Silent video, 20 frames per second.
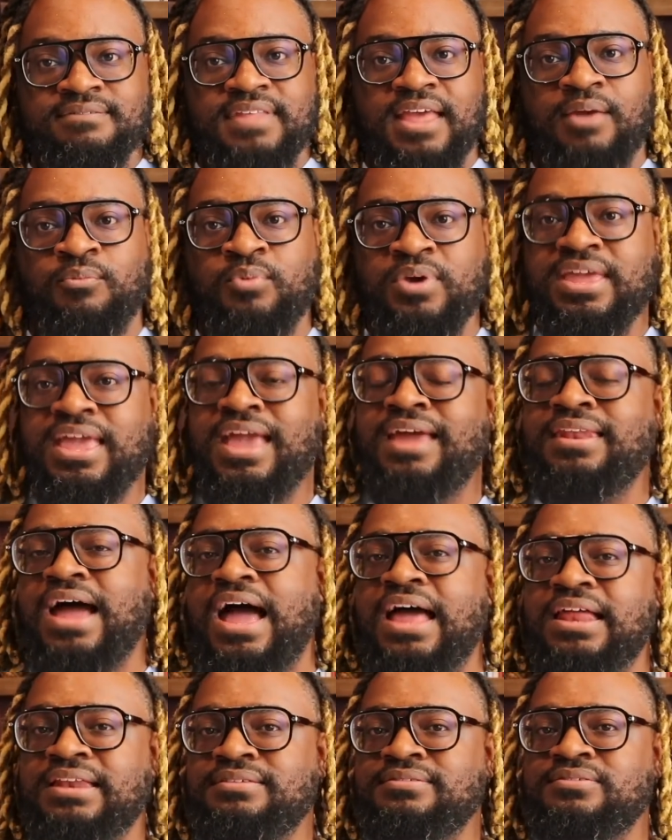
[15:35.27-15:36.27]
And we
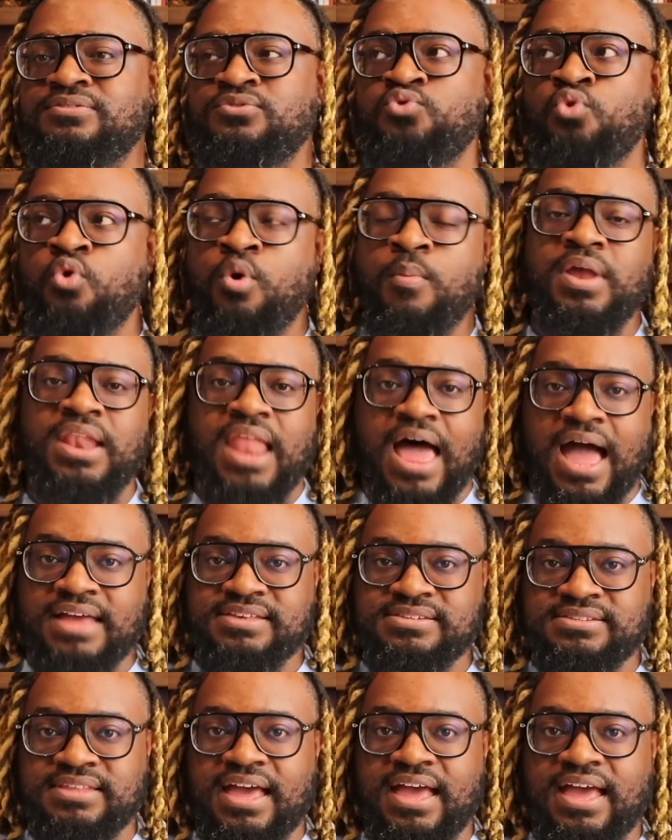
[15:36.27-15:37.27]
cannot
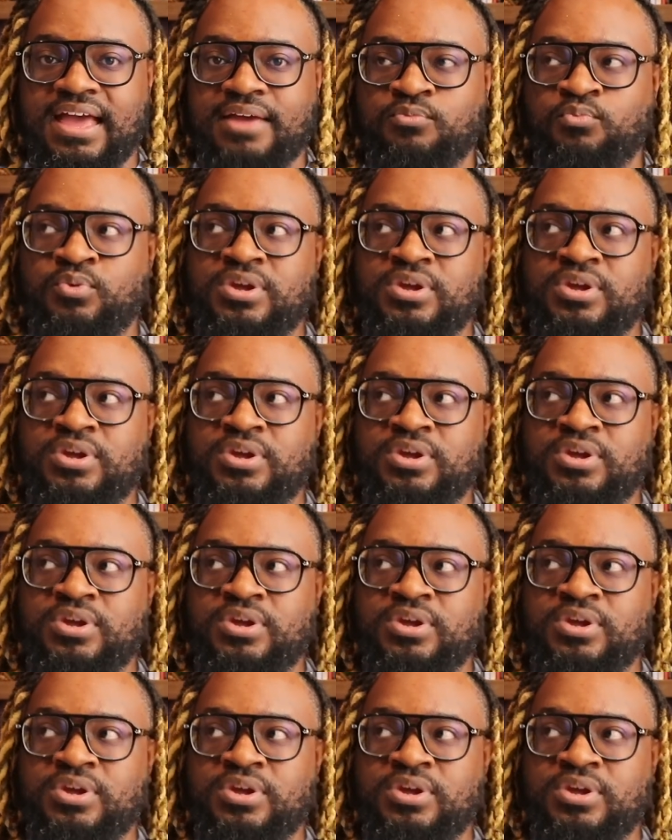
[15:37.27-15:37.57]
normalize that.